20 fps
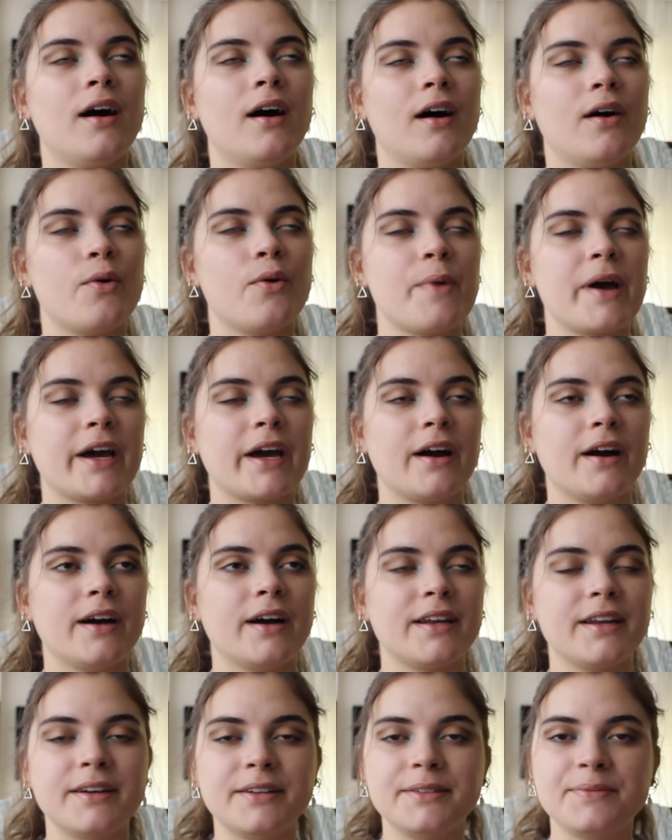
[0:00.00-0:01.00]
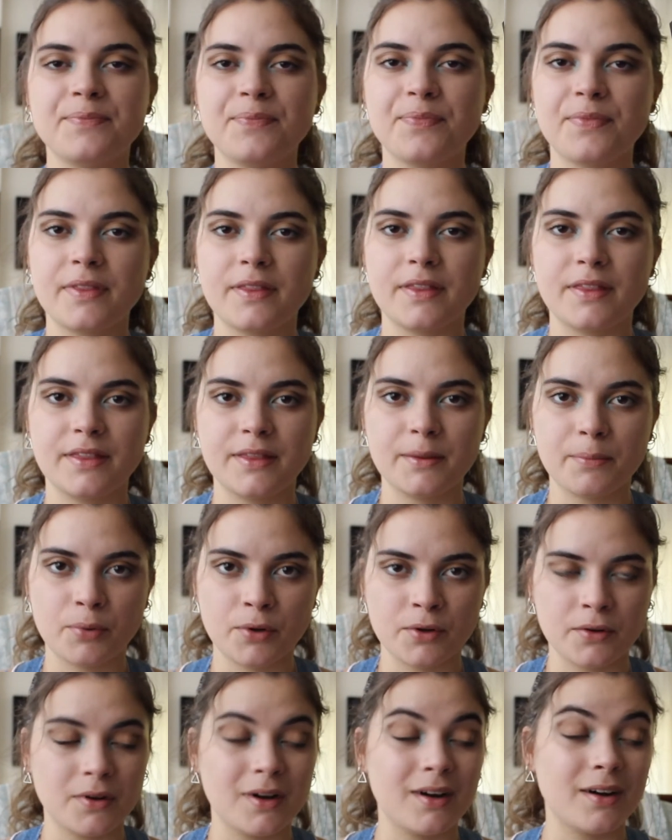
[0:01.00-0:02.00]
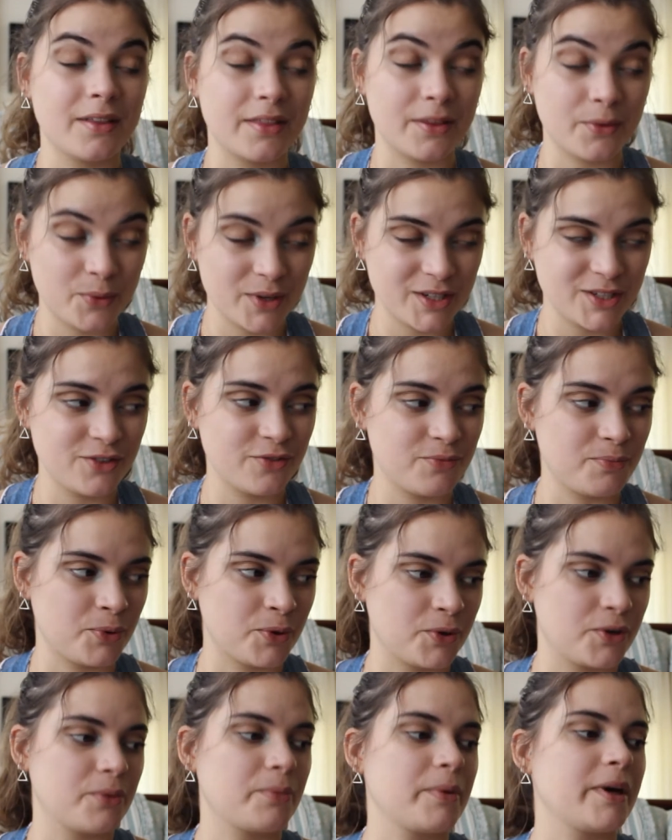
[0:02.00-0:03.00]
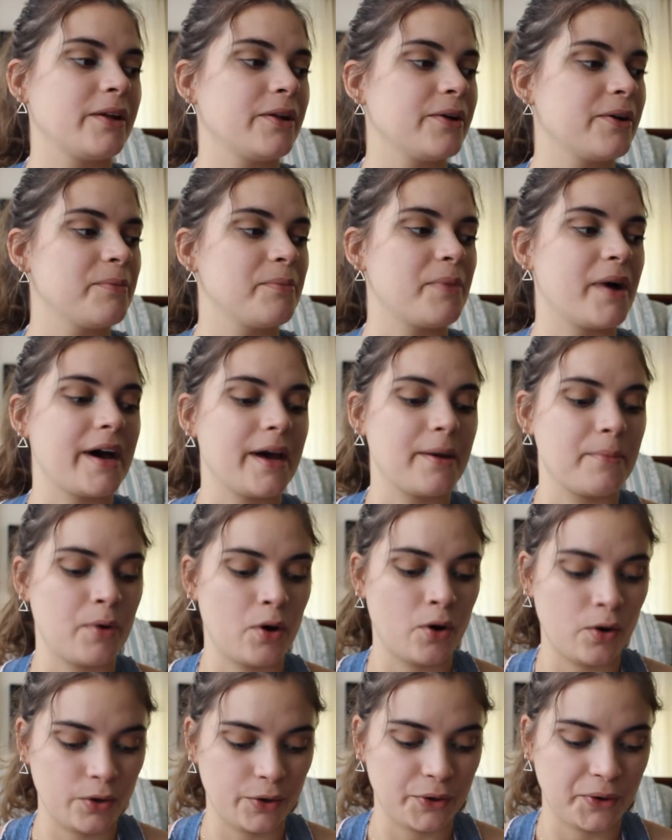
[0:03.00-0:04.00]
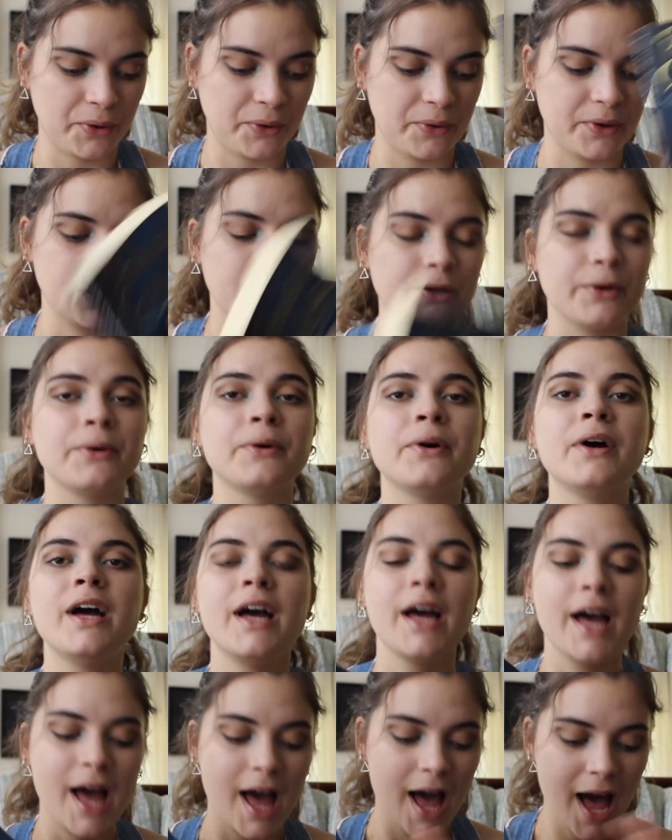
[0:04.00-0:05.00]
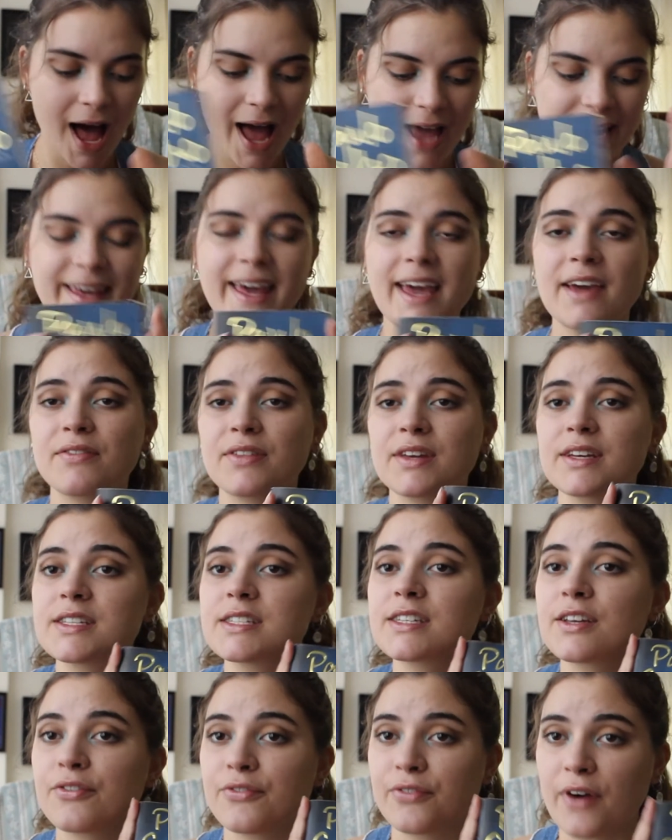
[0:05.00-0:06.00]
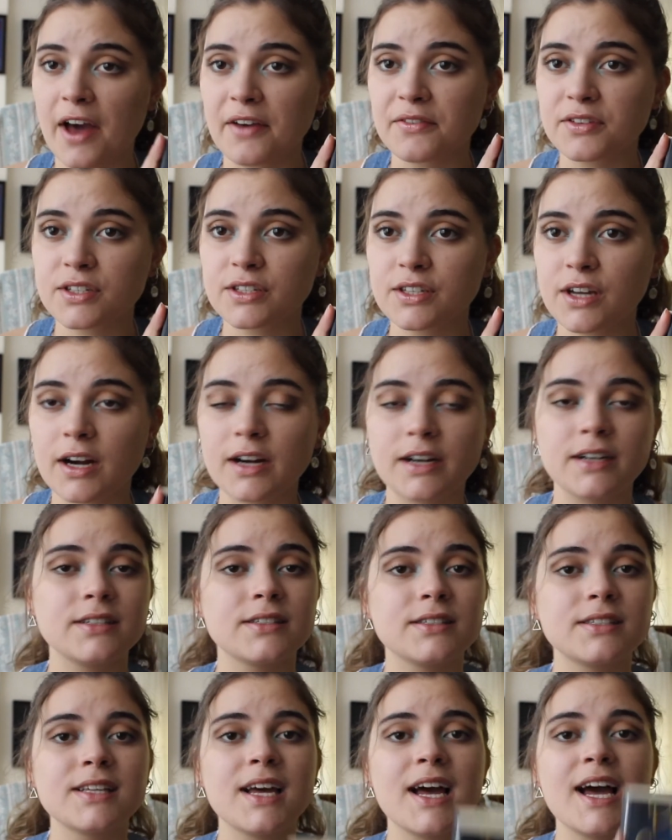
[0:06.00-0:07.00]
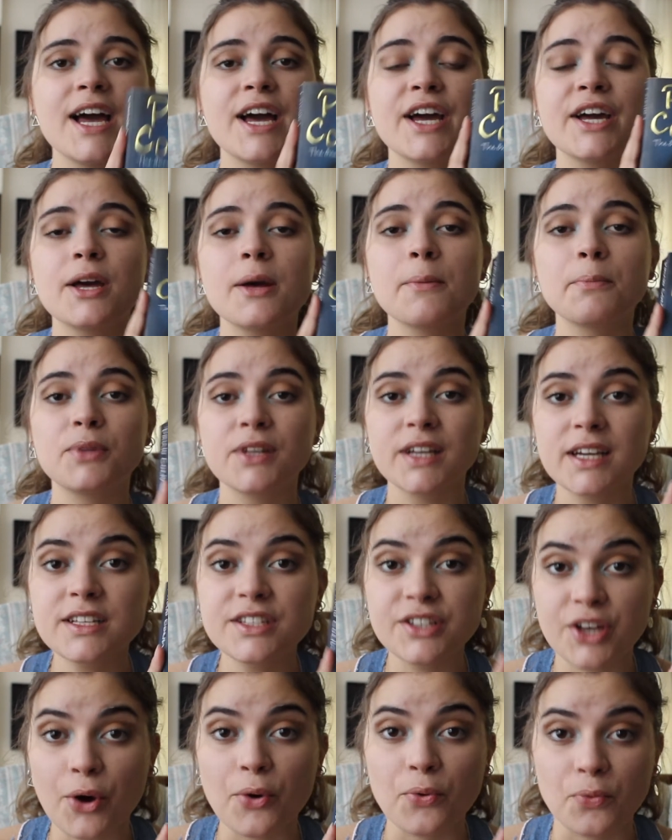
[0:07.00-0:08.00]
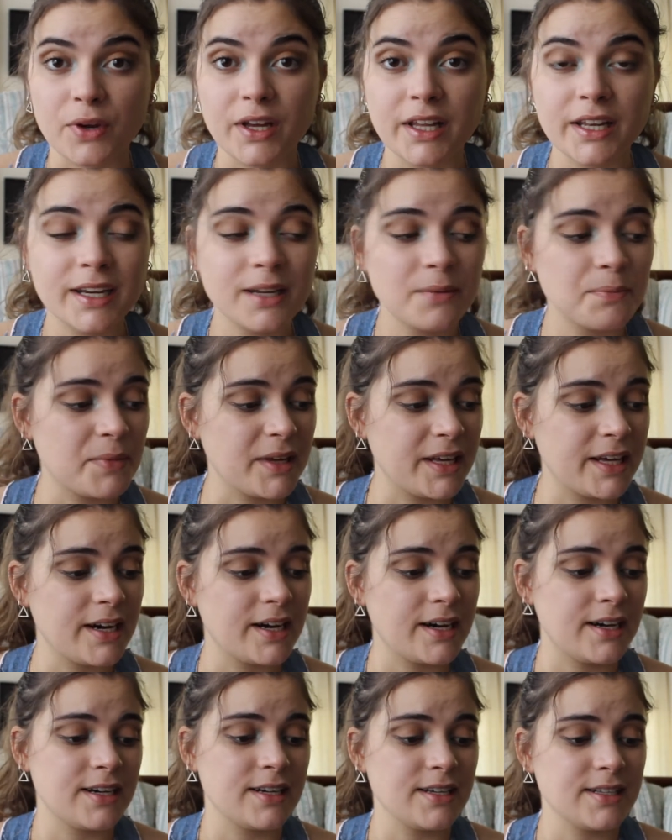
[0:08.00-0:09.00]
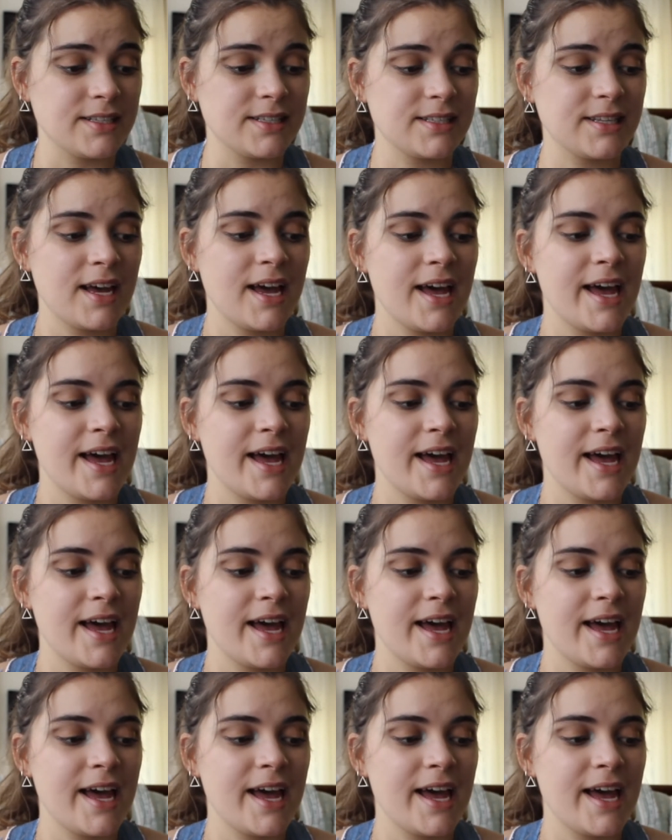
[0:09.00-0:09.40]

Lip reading: Oh my god. The Witch of Portobello by Paulo Coelho. I gave this 5 stars. Please go read it because